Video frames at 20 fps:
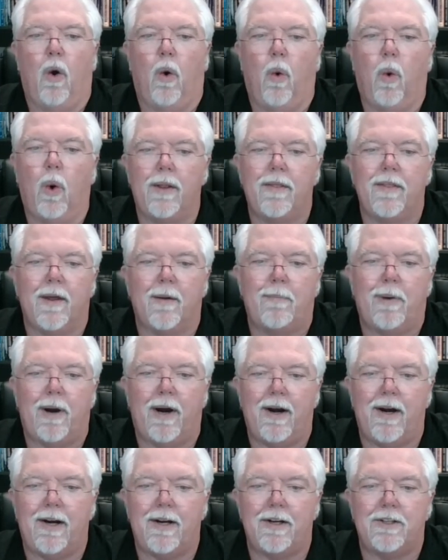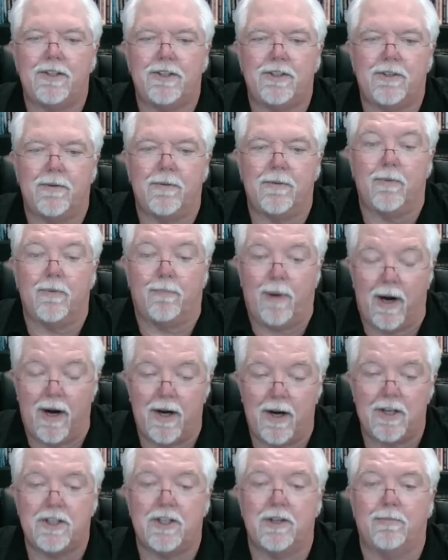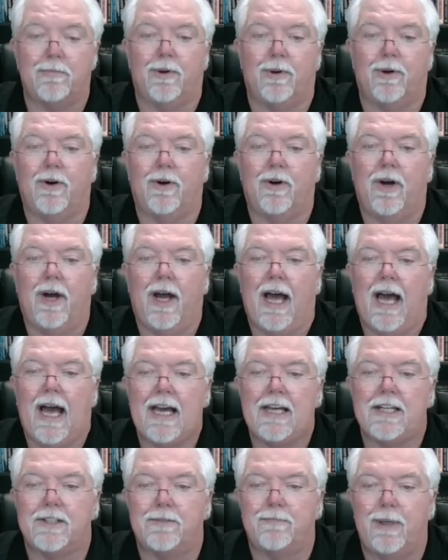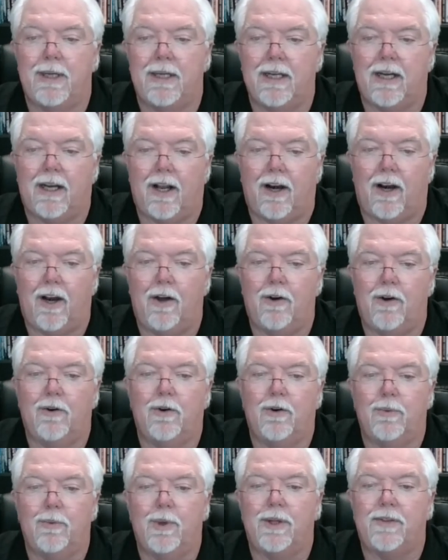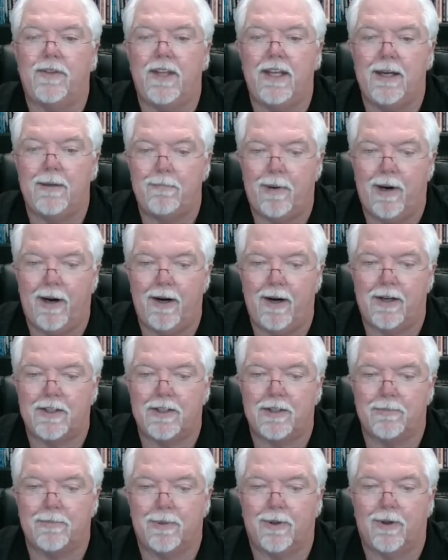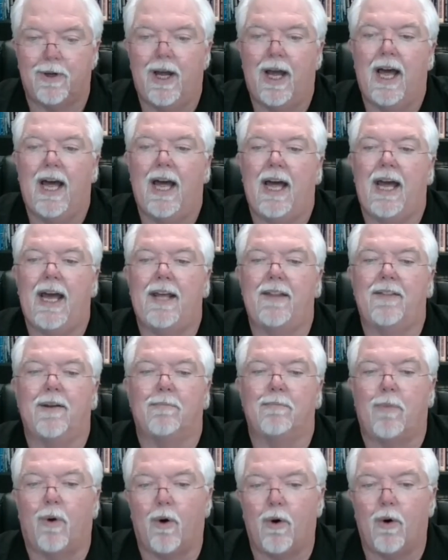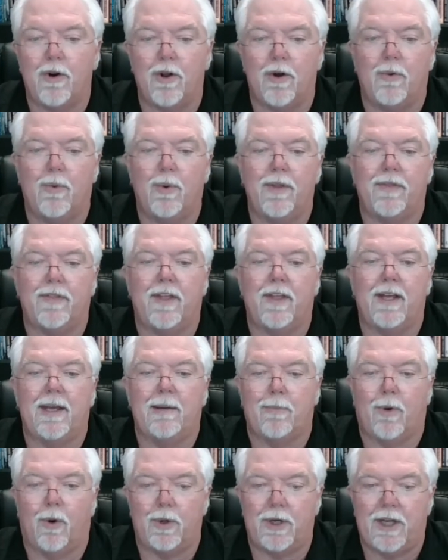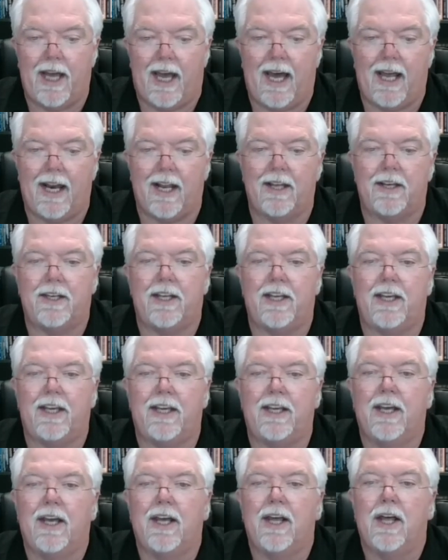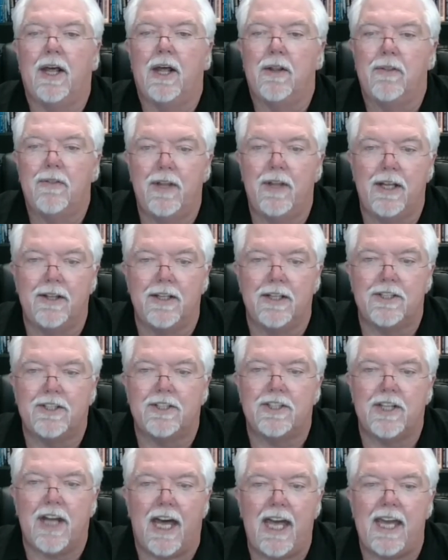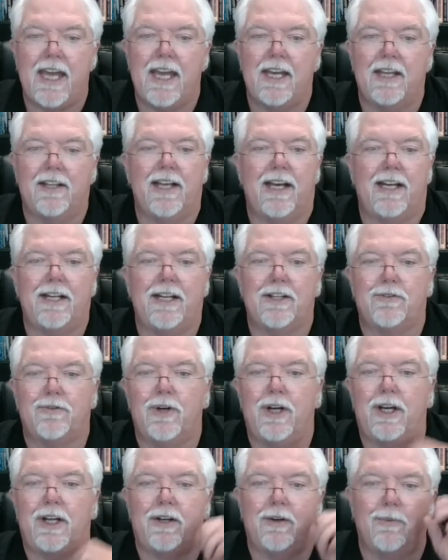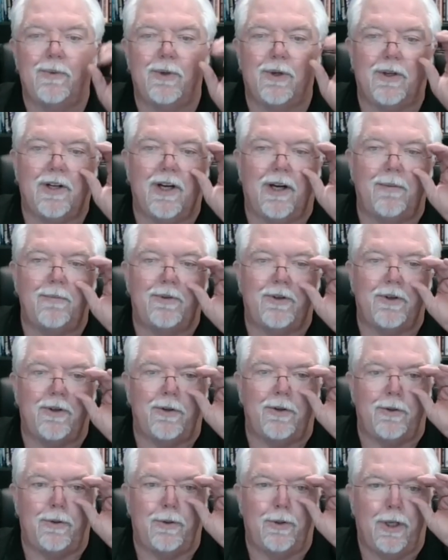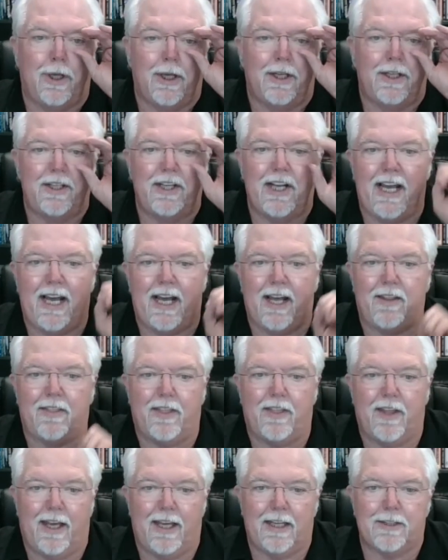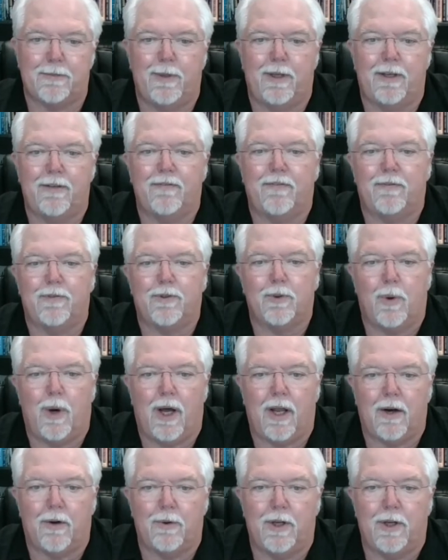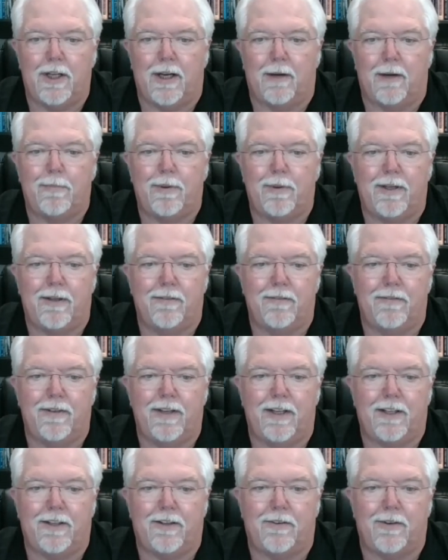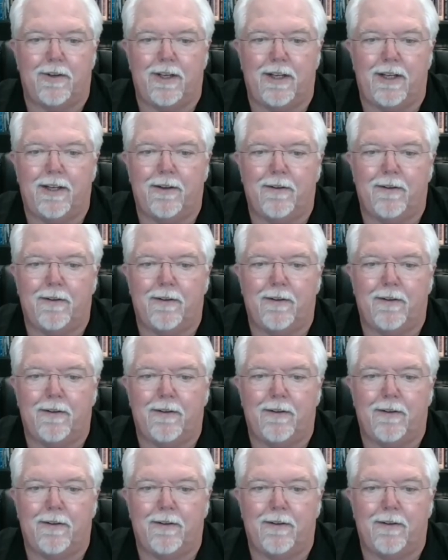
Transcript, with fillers: When the perish, perishable has been clothed with the imperishable, and the mortal with the immortality, then the saying that is written will come true death has been swallowed up in victory.